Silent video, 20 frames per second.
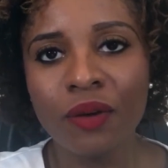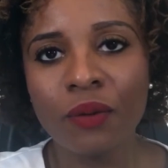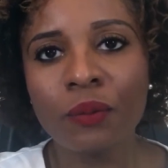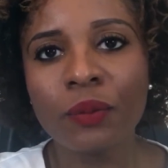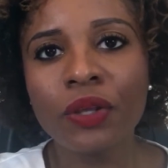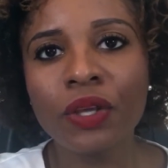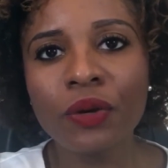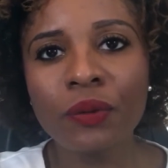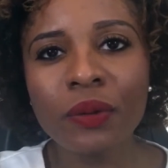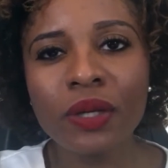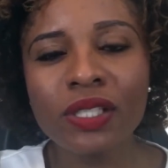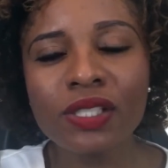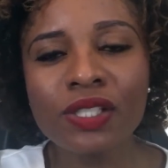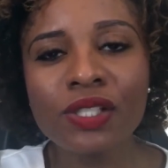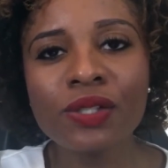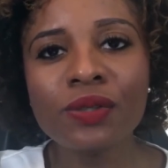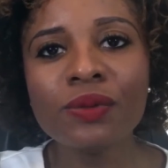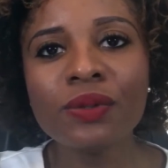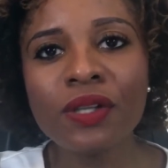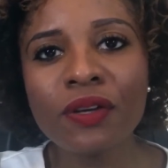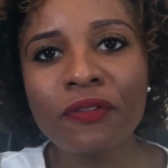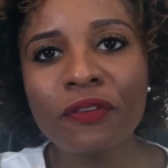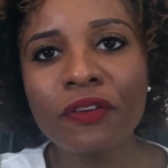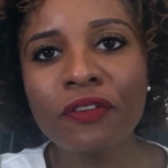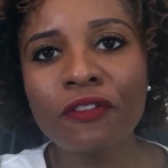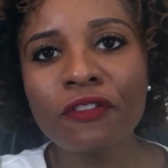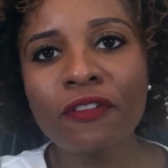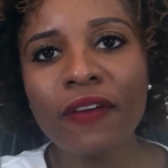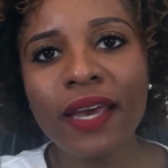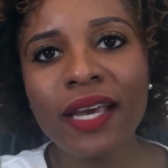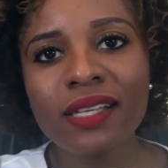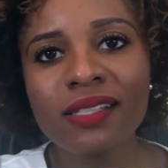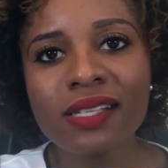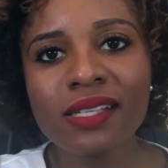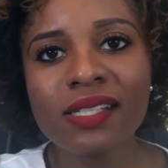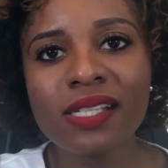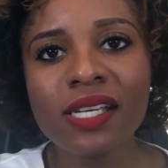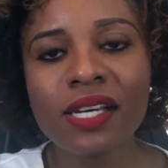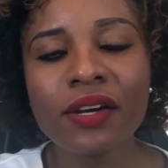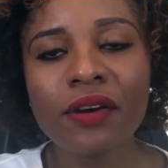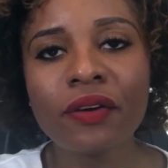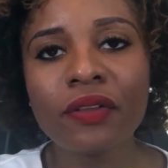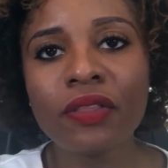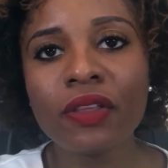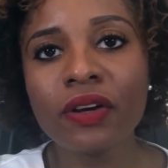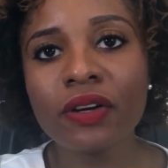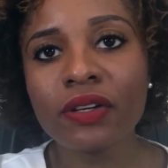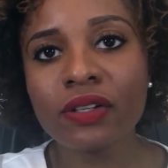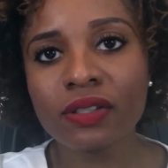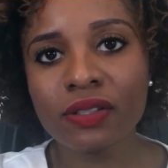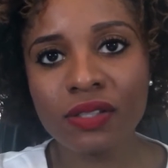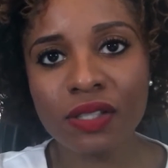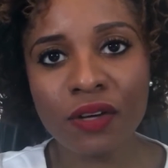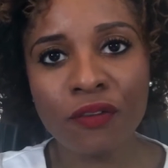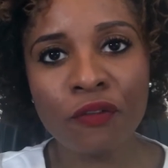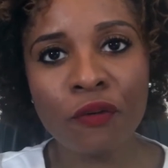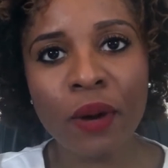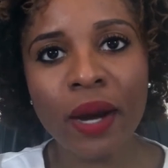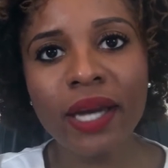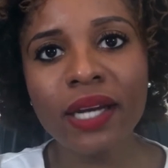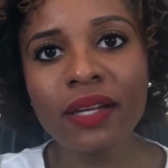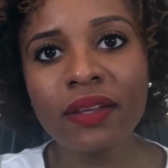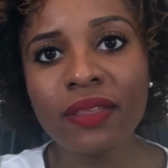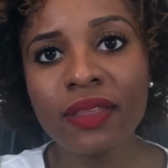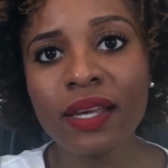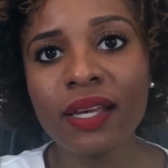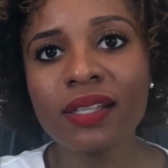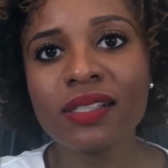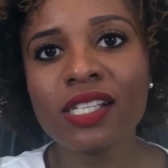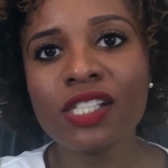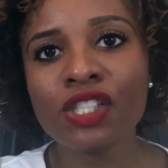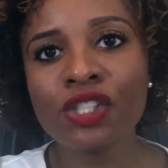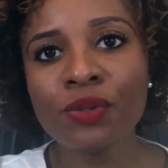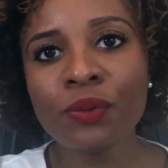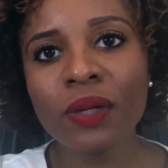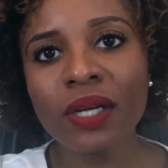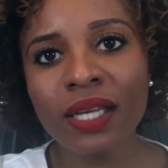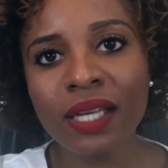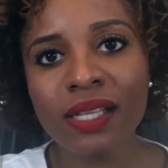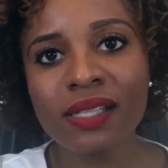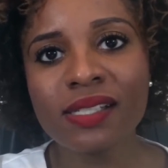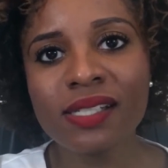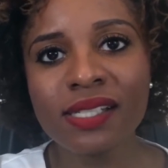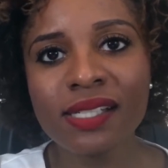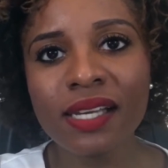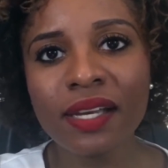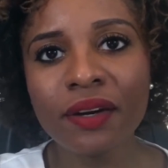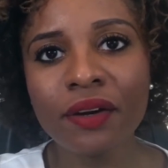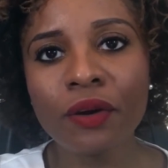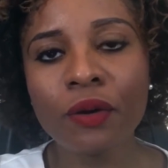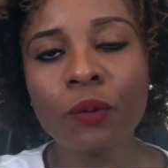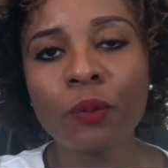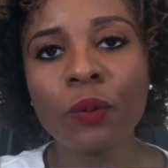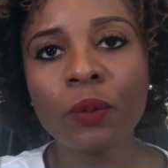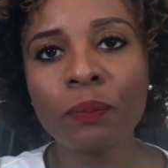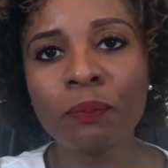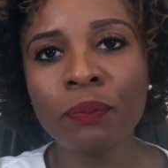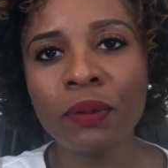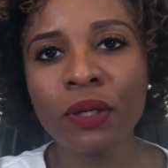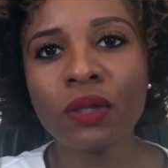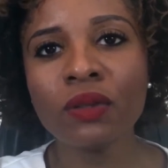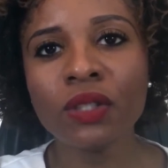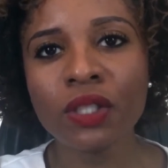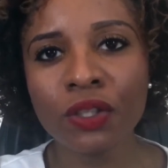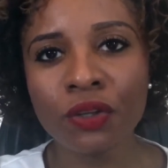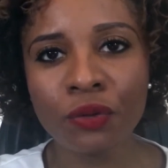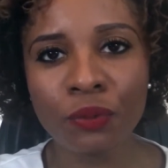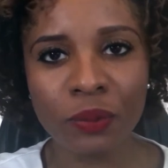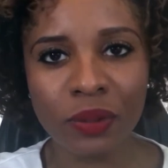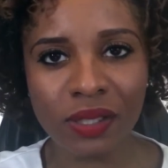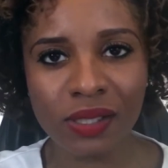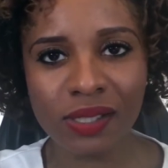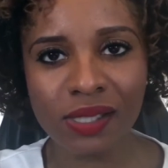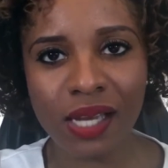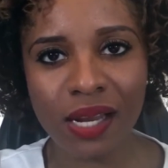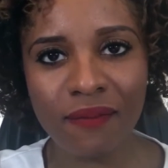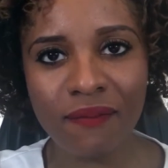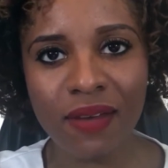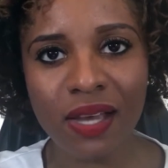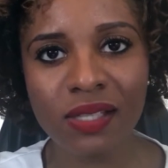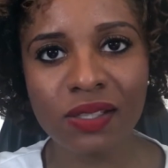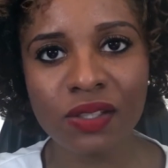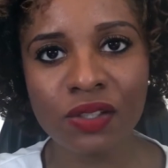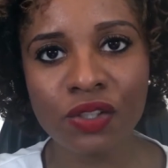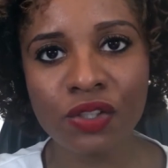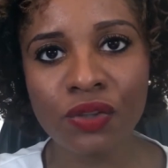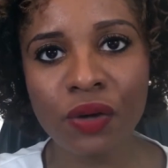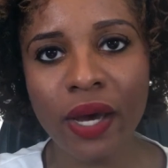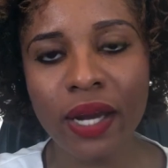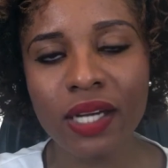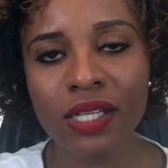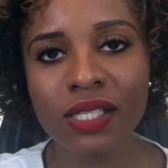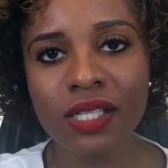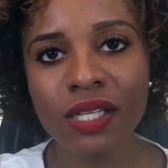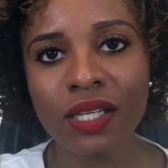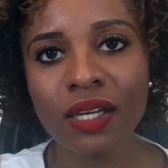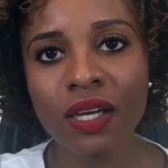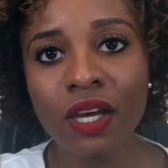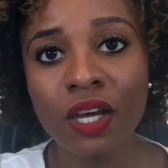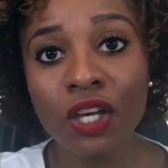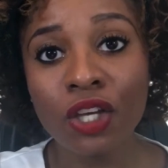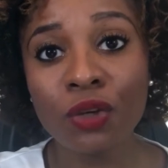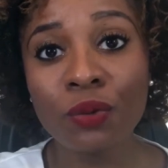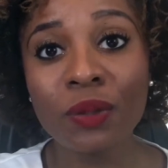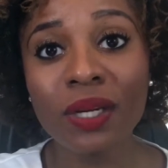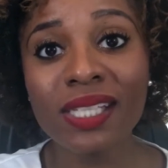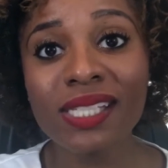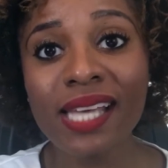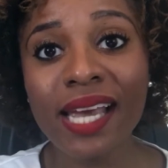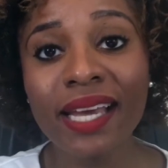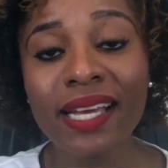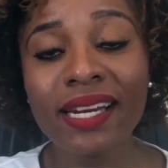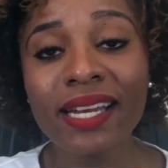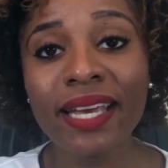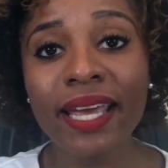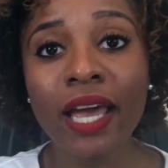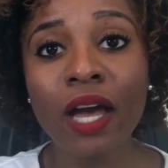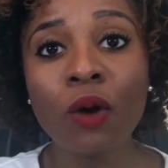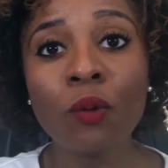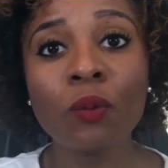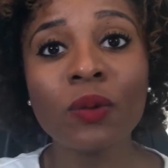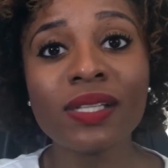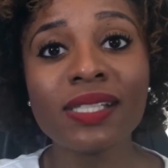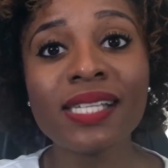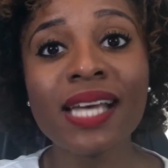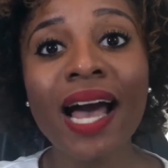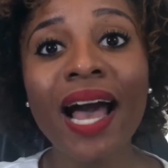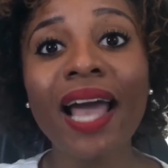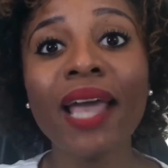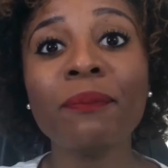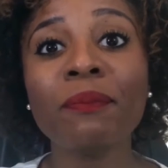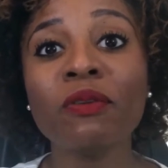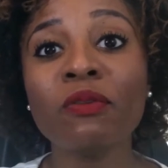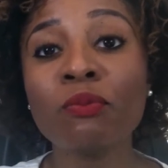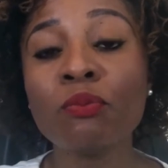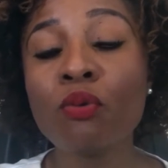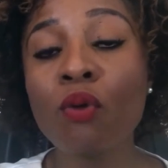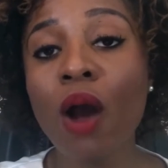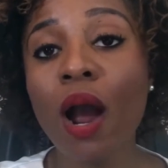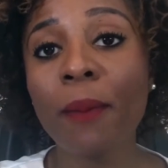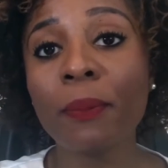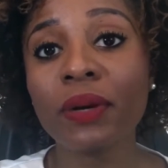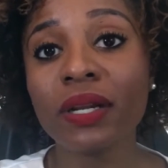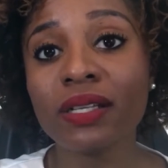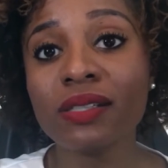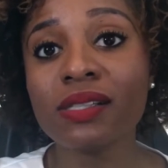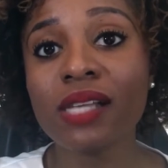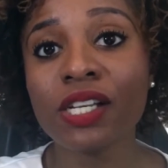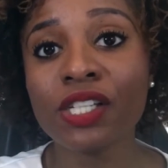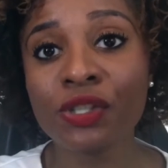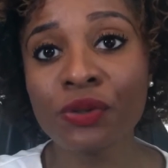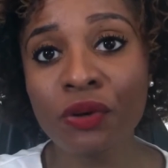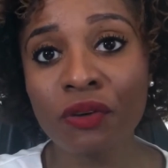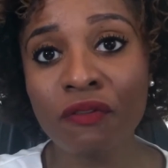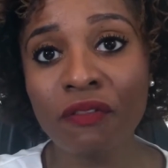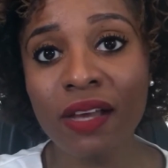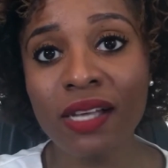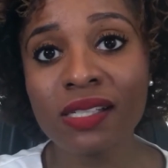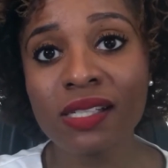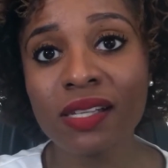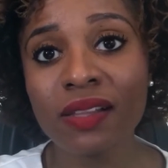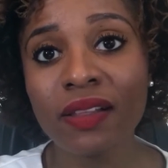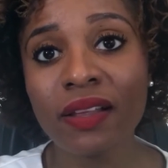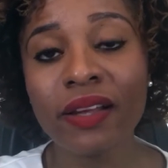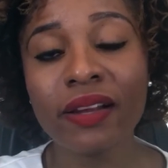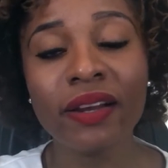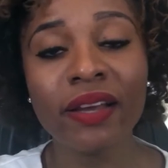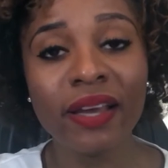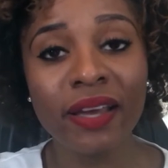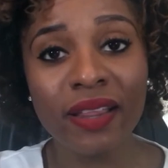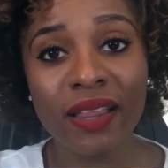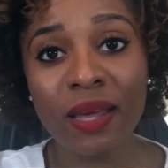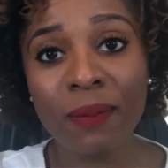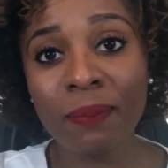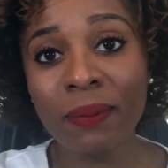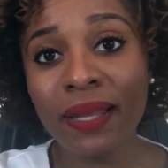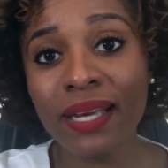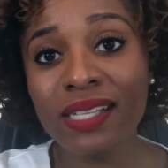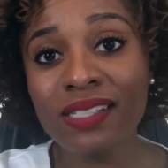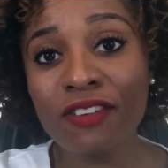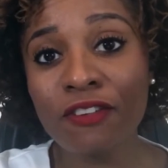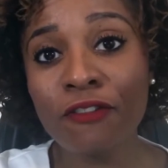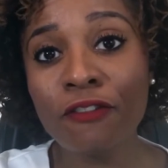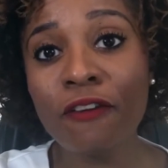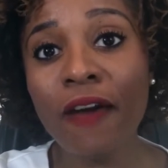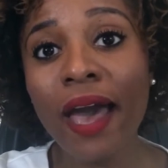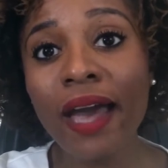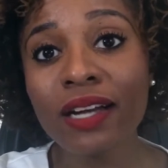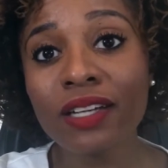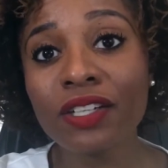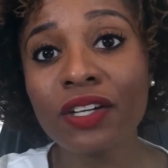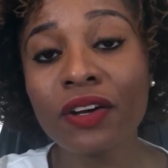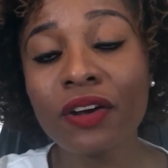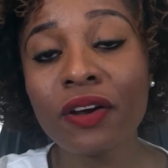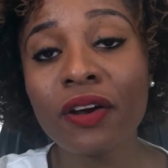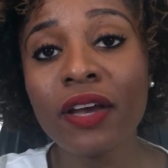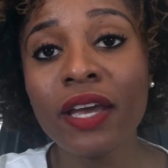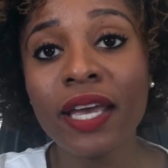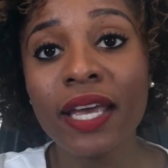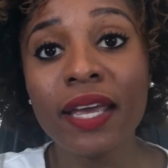When you're in two different phases here, there's a variety of things that you want to consider when building your real estate investing strategy. You want to take into account what type of properties that you're investing in. That plays a factor